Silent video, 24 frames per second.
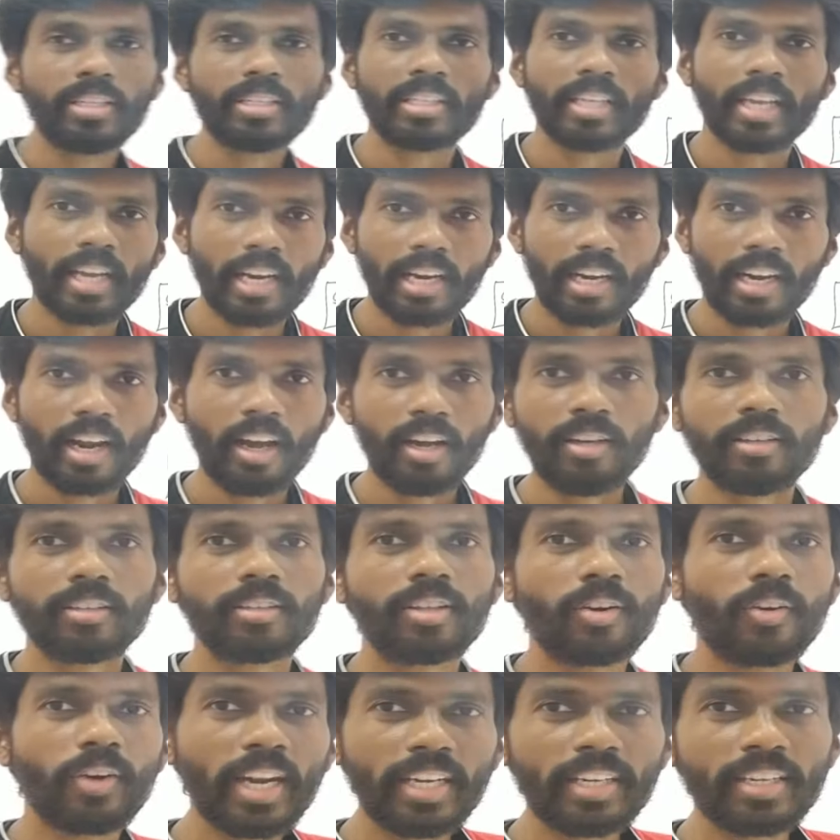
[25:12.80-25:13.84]
second law.
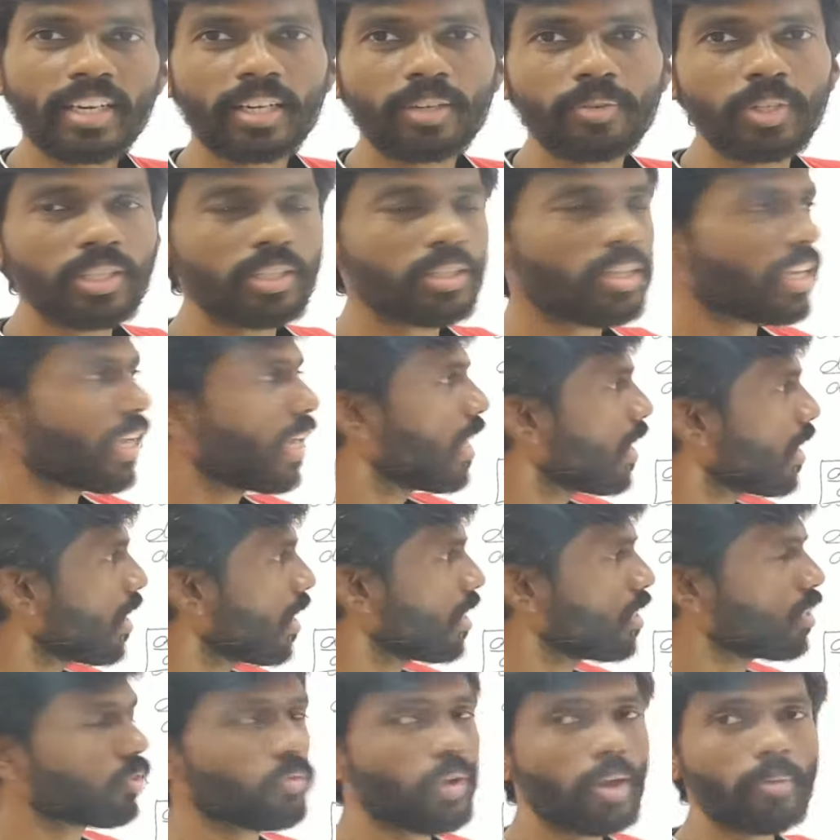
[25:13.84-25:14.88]
The rate at which the area
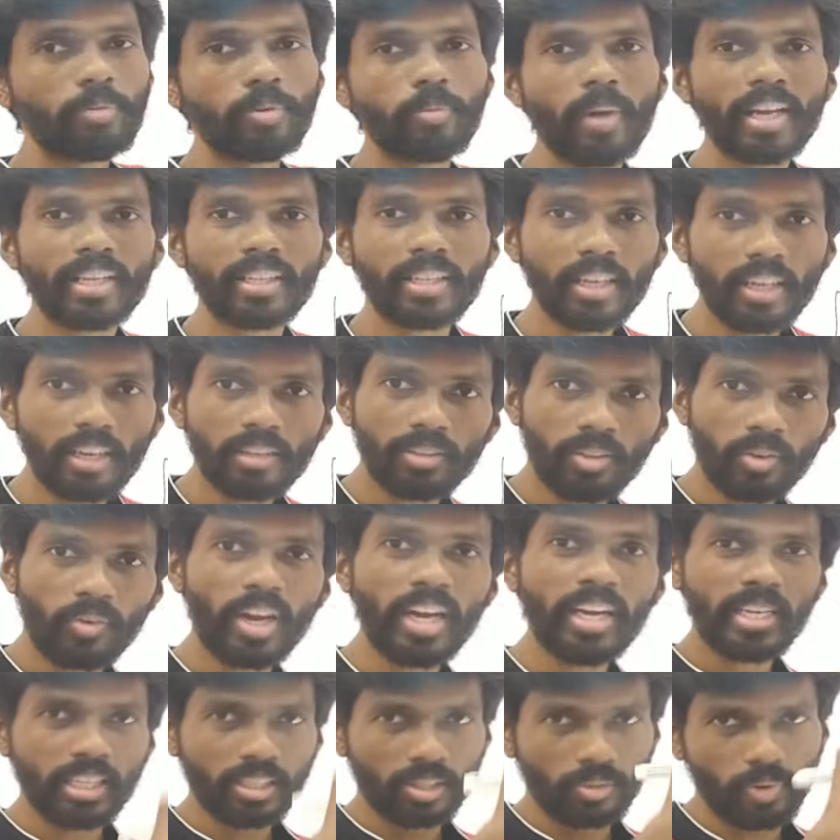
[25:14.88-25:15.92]
is swept by the
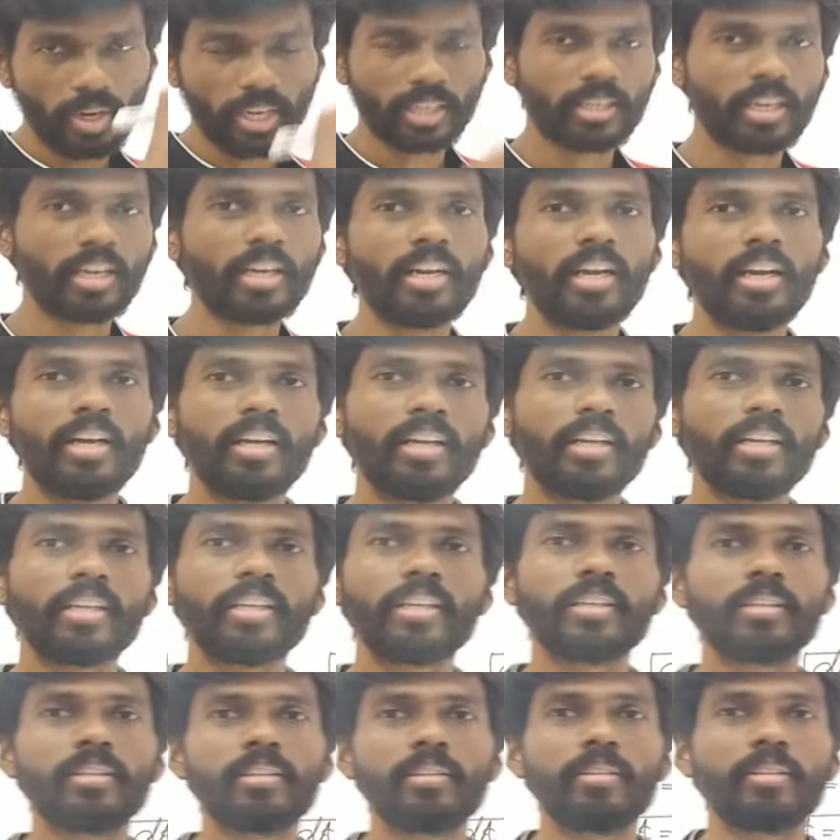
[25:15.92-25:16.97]
radius vector
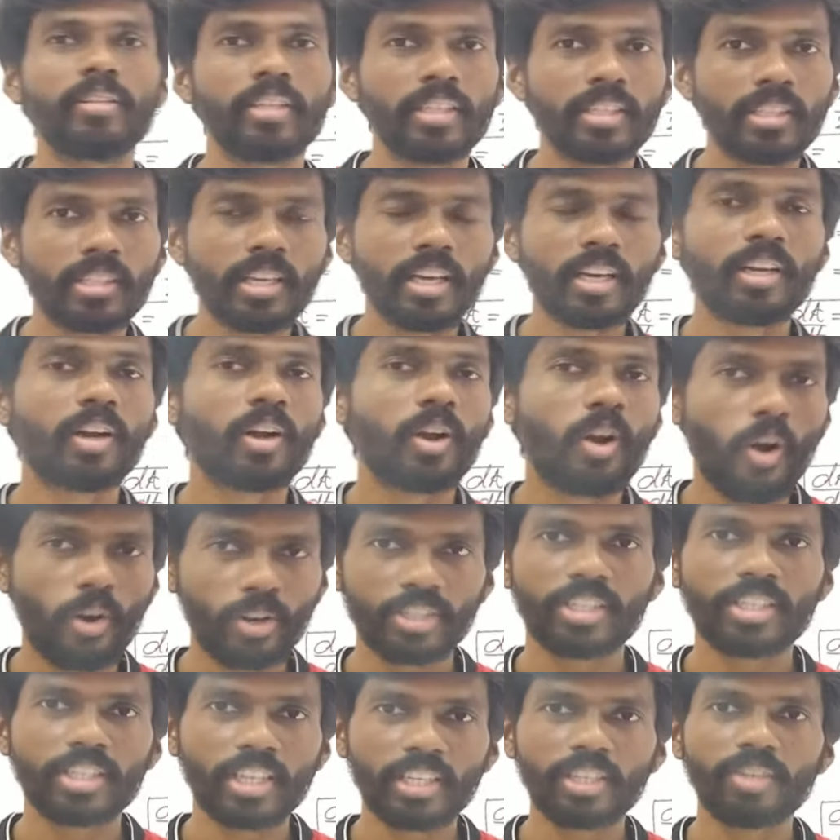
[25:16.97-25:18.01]
is a
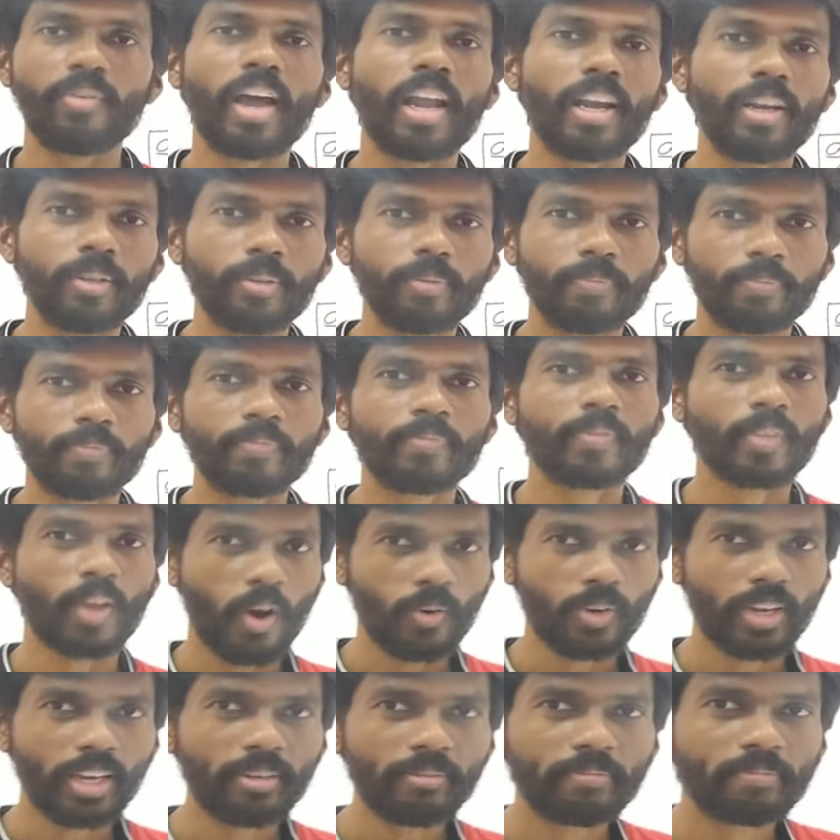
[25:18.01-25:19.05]
constant value.
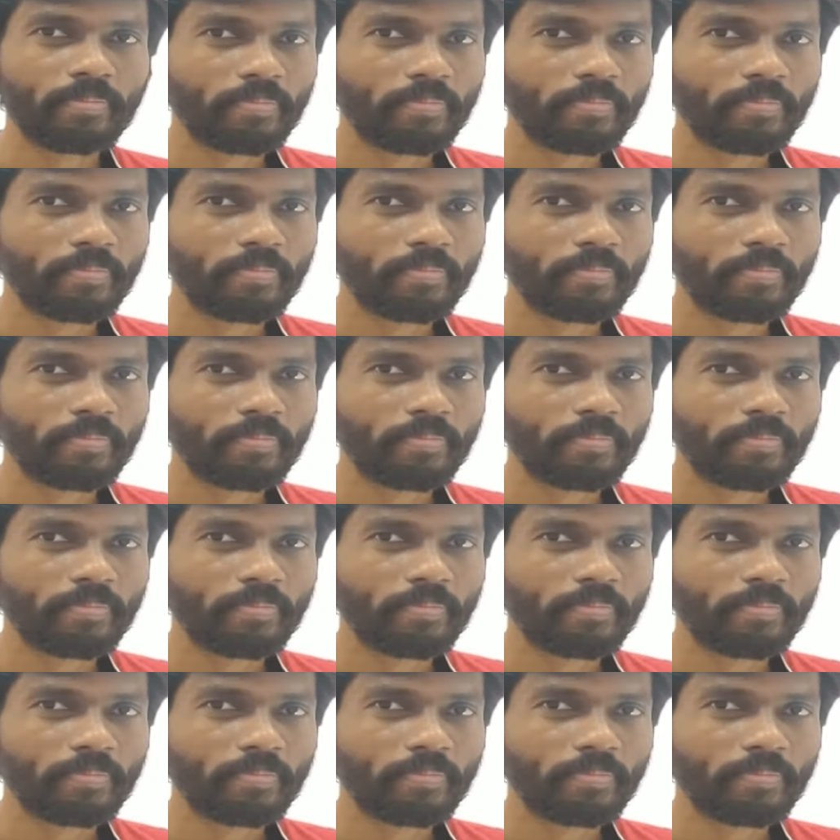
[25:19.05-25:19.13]
Okay.